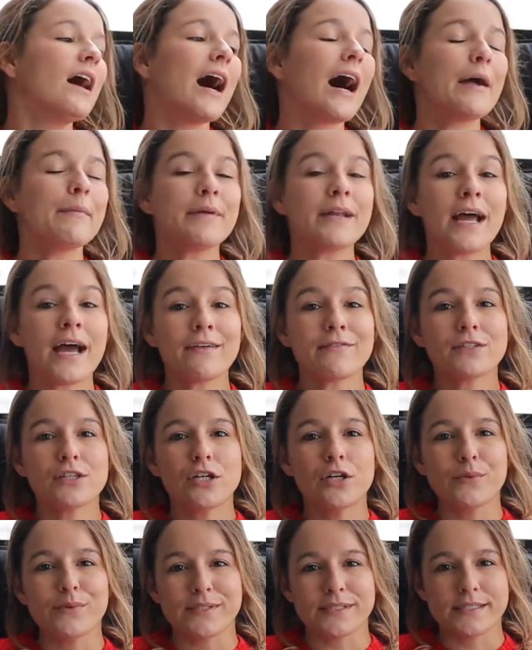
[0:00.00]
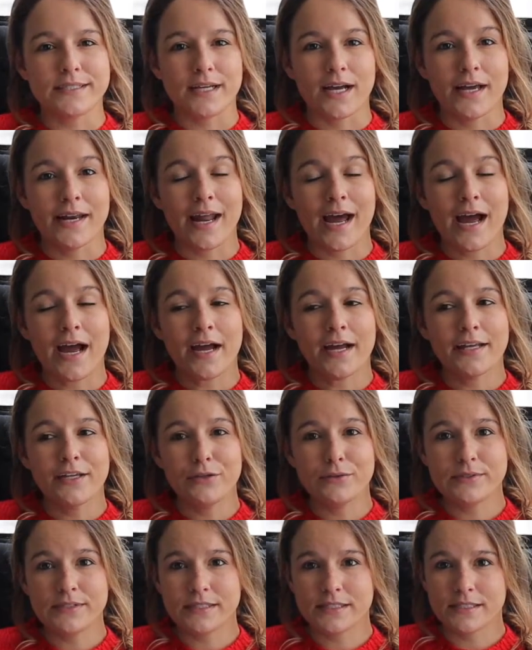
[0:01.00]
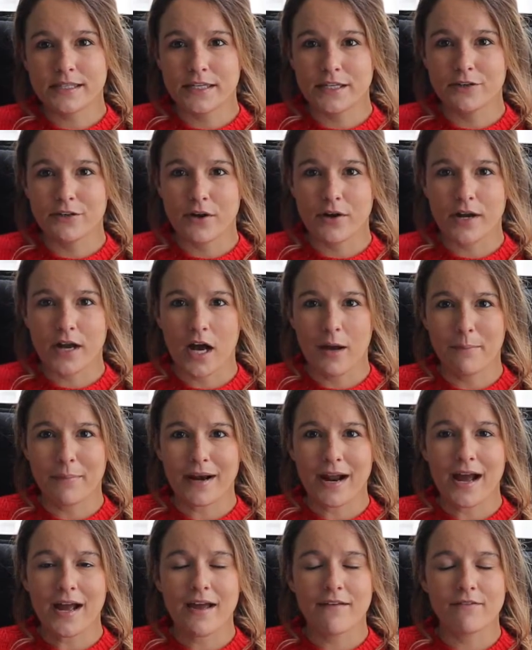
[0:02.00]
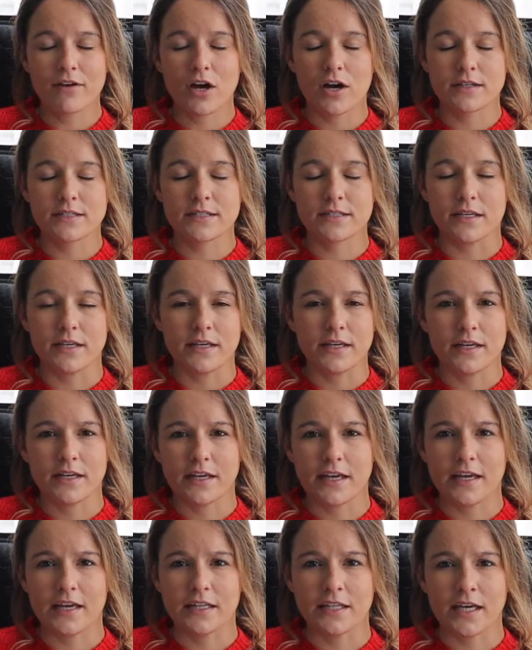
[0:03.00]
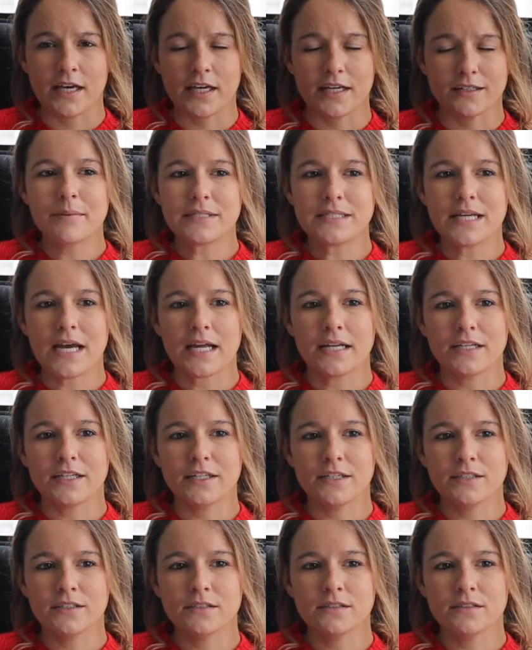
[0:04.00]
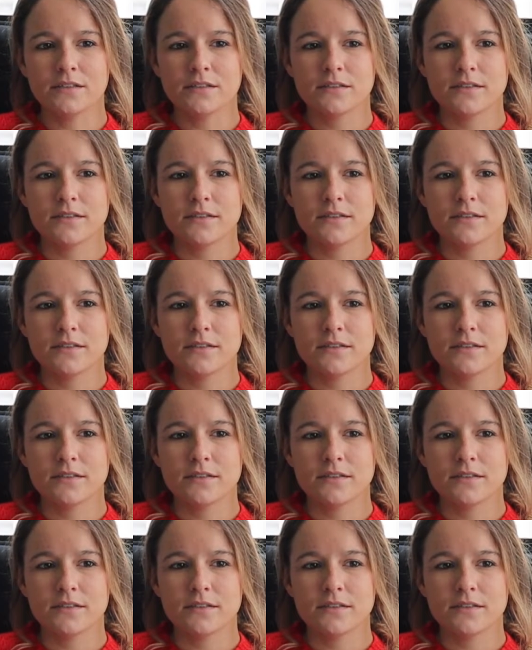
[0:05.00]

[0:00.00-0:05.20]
I'm gonna have to go with sun. I used to ski growing up, but I haven't gone skiing in like probably 10 years.